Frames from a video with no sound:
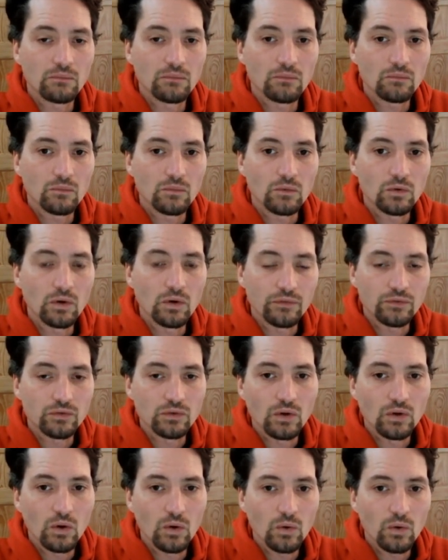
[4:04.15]
You have to
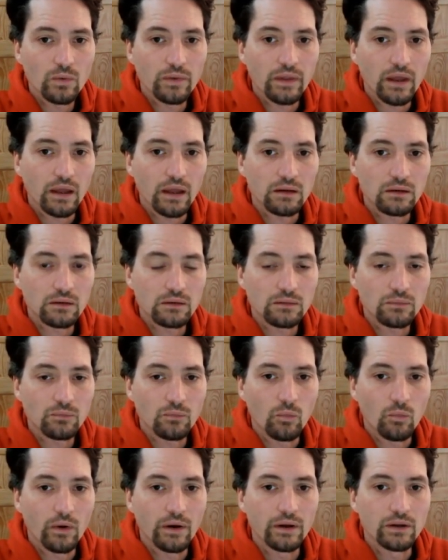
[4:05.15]
know that
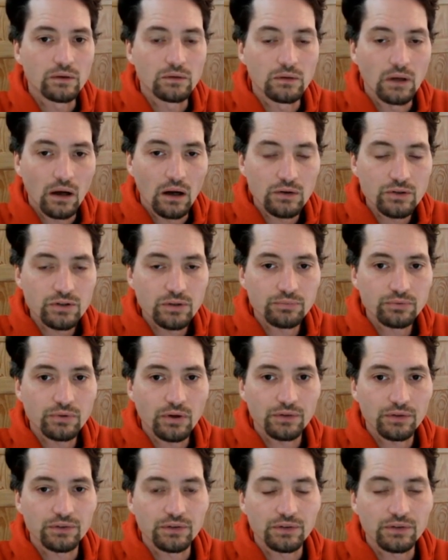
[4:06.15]
when you launch a
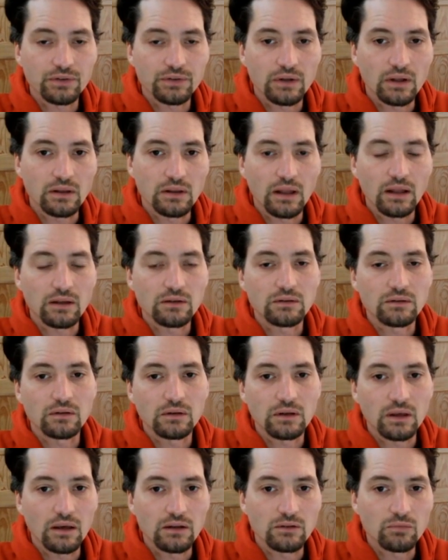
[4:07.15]
process, and that's the
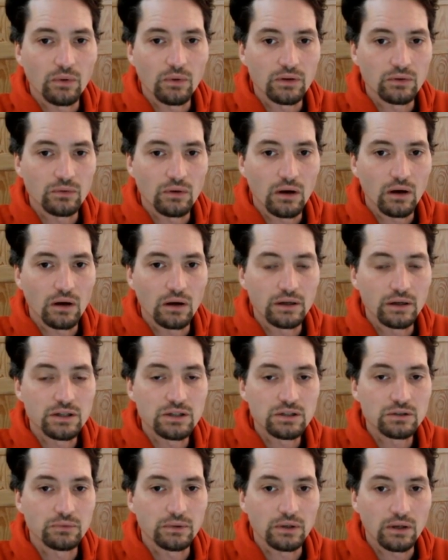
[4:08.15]
case when you are
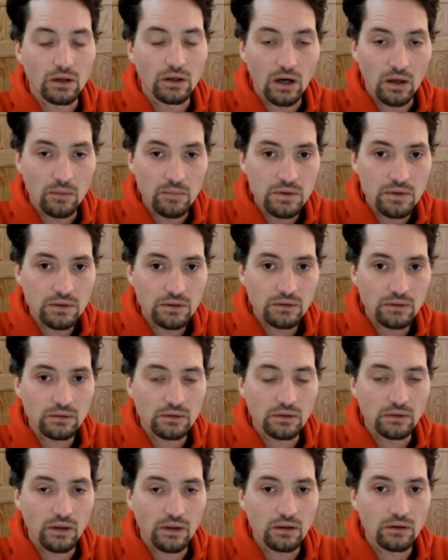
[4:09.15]
issuing a command,
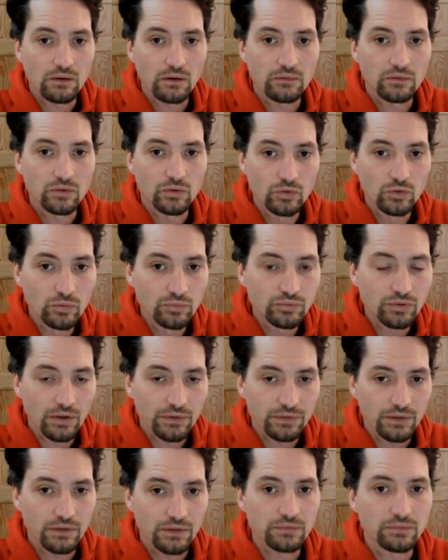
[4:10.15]
so that you have a new
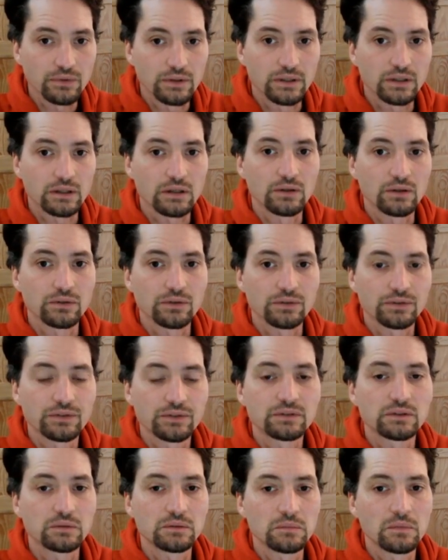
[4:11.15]
process running on your
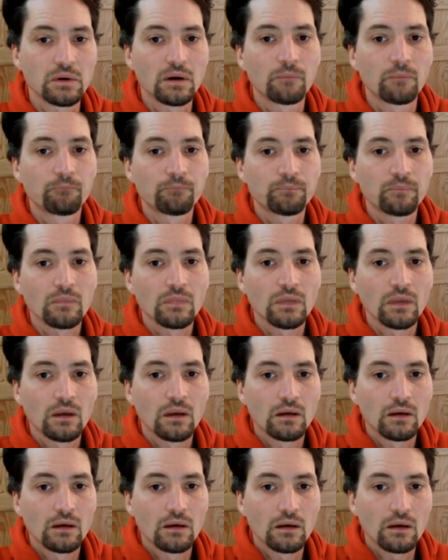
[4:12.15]
system,
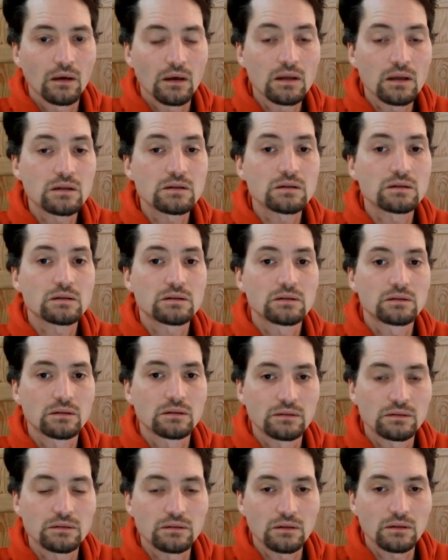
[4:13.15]
each
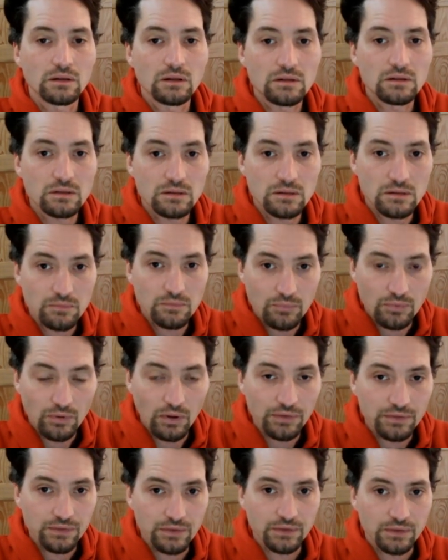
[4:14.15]

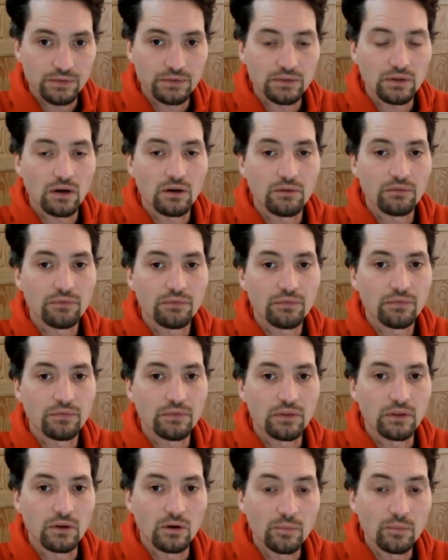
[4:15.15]
process of
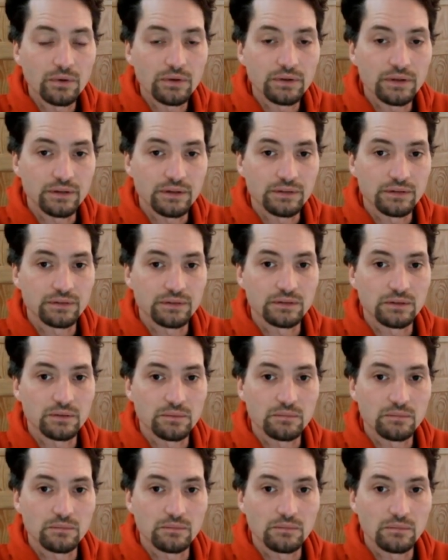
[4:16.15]
the operating
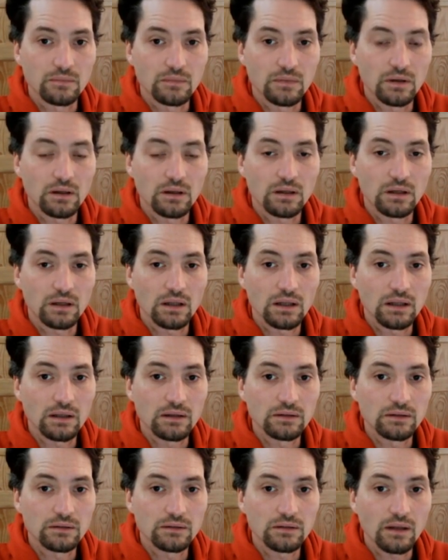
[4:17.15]
system
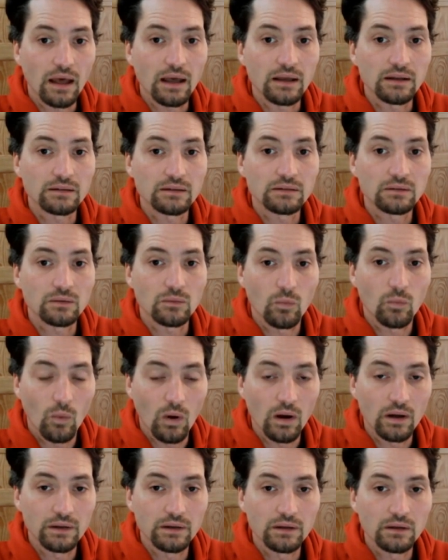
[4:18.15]
has
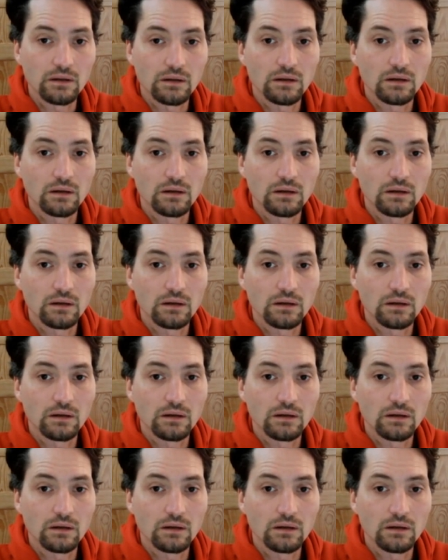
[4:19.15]
one